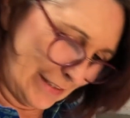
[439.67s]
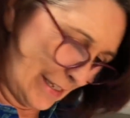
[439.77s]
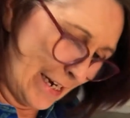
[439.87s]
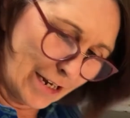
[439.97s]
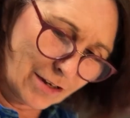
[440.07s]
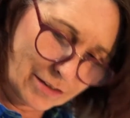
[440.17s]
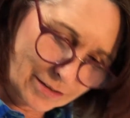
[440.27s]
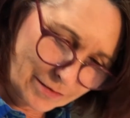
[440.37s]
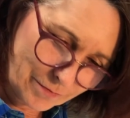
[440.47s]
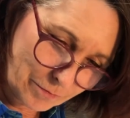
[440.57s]
any color.
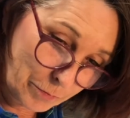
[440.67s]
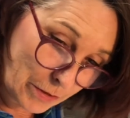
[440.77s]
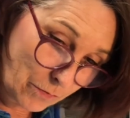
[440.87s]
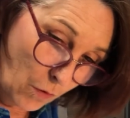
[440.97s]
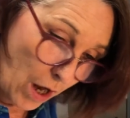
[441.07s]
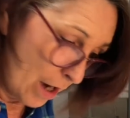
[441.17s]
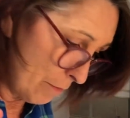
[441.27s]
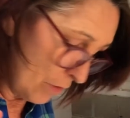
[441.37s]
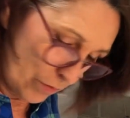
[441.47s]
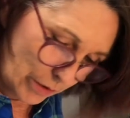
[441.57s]
But I'm
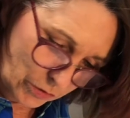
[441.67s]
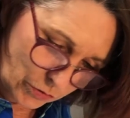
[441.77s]
going